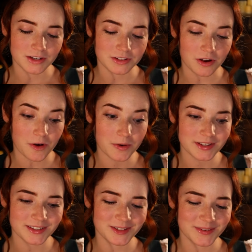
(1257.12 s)
There's
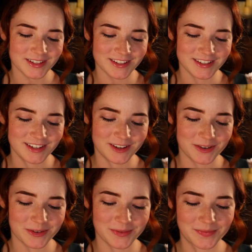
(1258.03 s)
always so much to
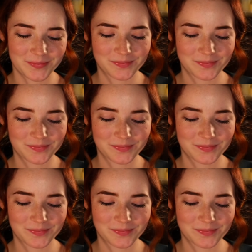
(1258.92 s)
do.